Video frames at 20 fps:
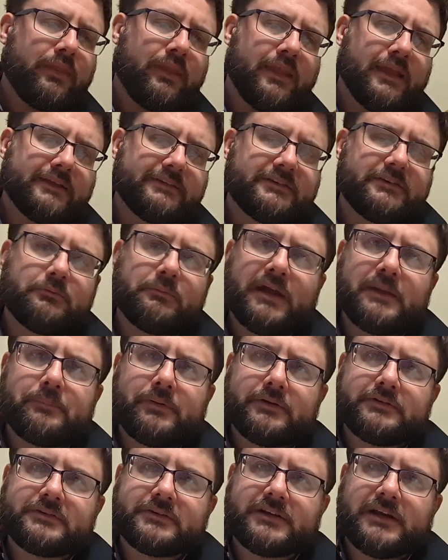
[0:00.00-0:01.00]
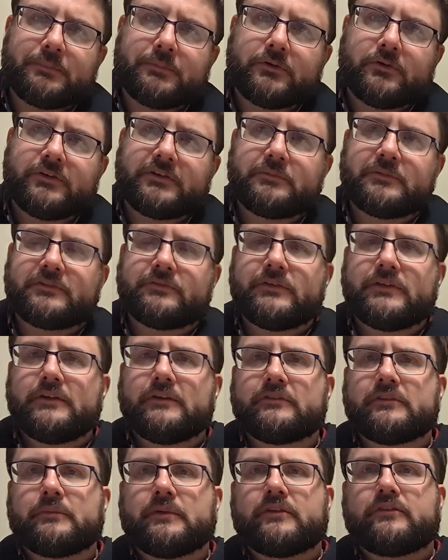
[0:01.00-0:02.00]
I still might post a couple Christmas
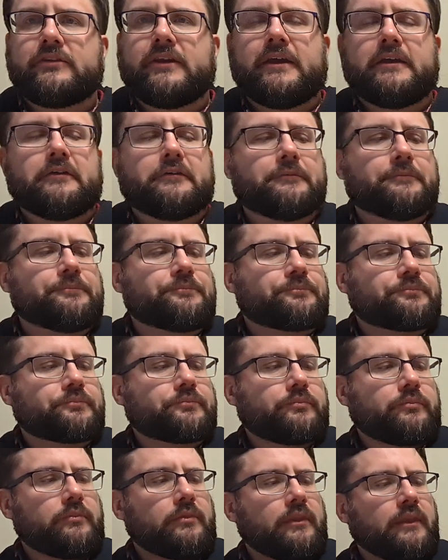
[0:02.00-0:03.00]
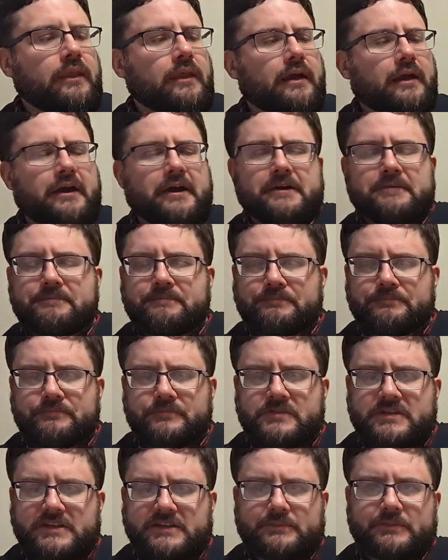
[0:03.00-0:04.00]
videos on my channel,
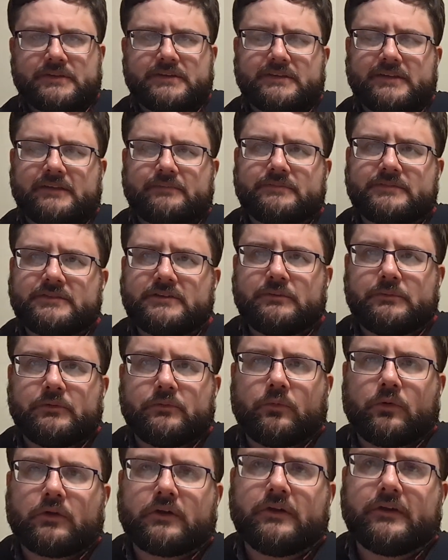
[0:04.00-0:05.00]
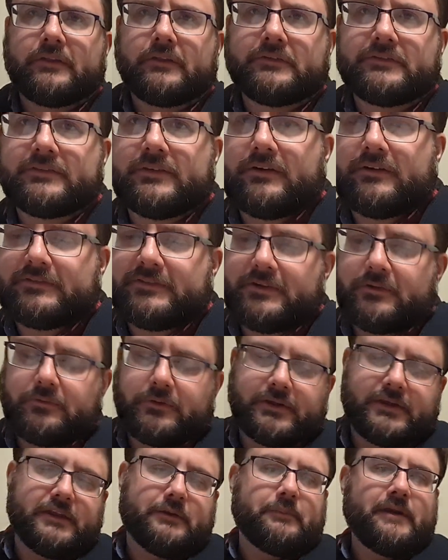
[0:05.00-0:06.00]
just because I've still been working on those songs and I want
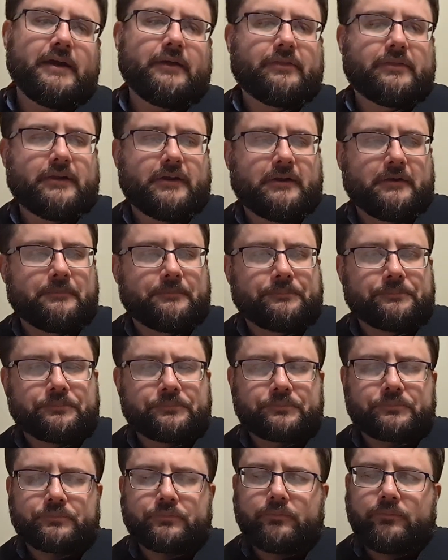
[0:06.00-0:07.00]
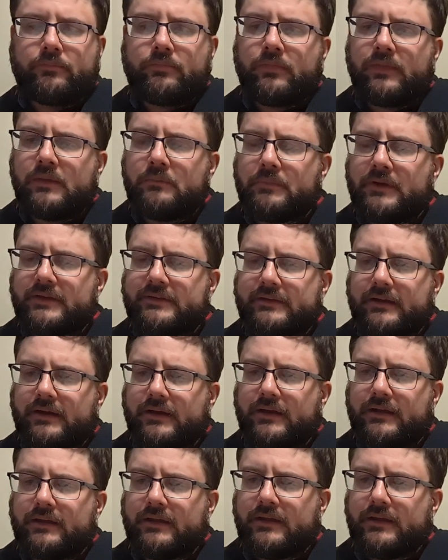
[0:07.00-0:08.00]
to get them out there. But
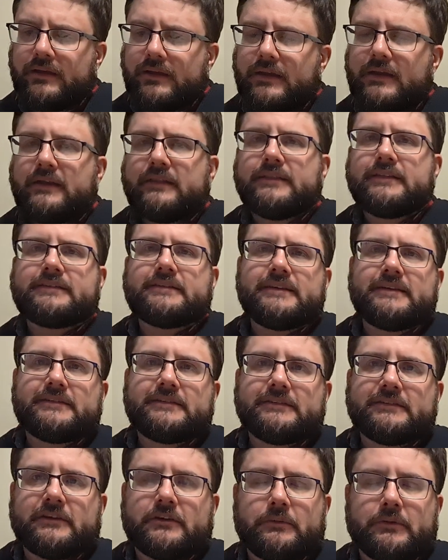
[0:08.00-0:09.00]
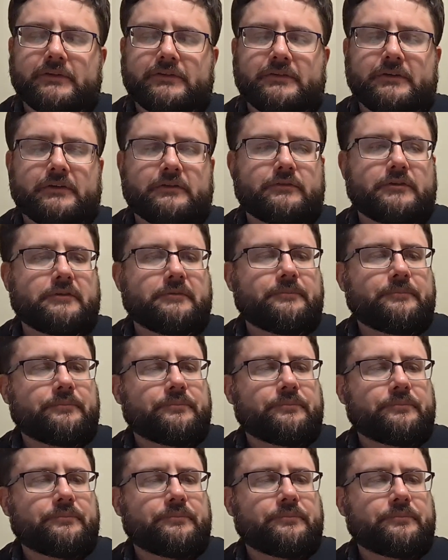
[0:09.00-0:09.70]
the season's almost over.